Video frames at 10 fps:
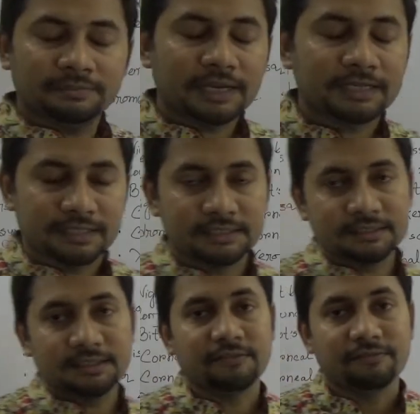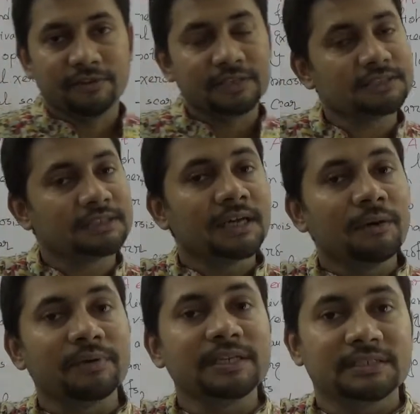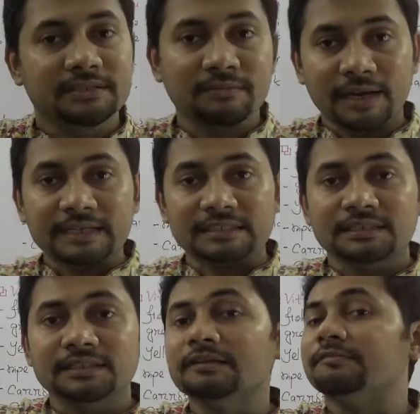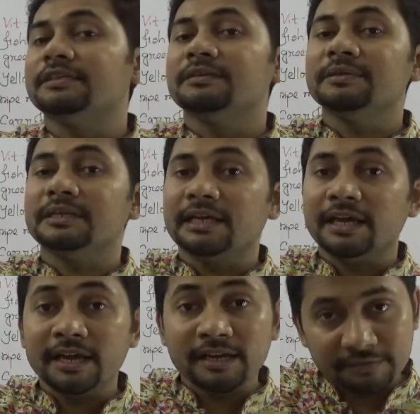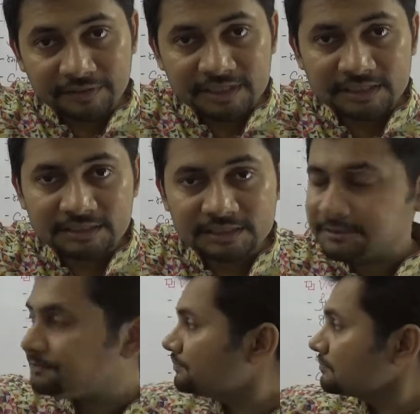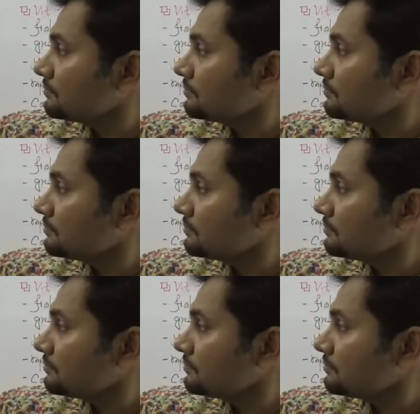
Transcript: blindness, that first we need to write that vitamin A deficiency,